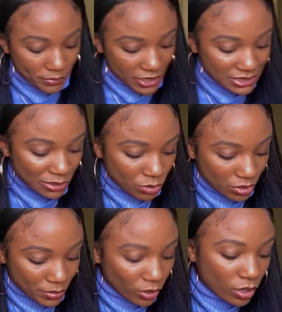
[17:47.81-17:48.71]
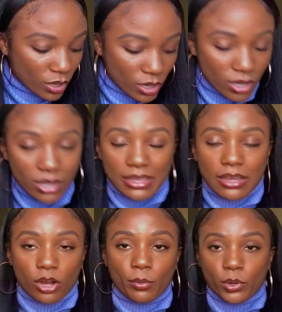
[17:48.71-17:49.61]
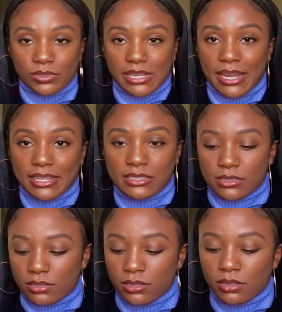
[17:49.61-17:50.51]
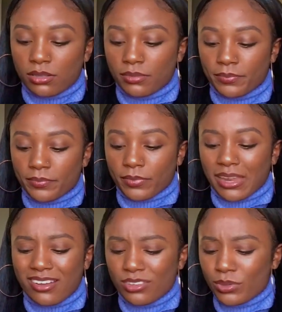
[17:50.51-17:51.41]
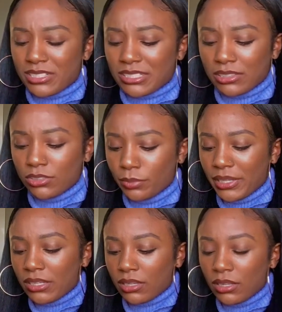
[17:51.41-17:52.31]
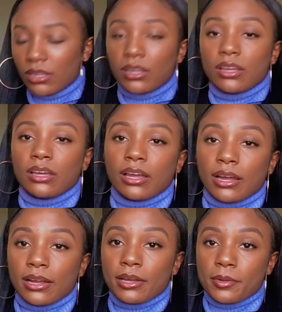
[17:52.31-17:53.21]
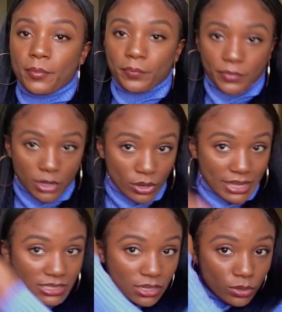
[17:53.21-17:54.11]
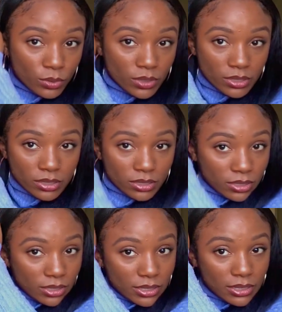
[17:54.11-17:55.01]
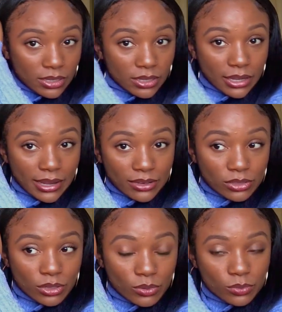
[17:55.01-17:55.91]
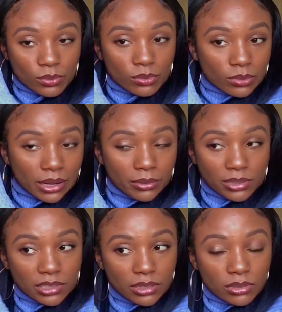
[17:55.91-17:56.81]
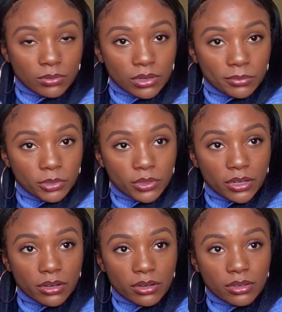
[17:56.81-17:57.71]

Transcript: Because I want them on both sides. The other one is a little big. Um, okay, so I don't know. I really don't know what I'm doing here.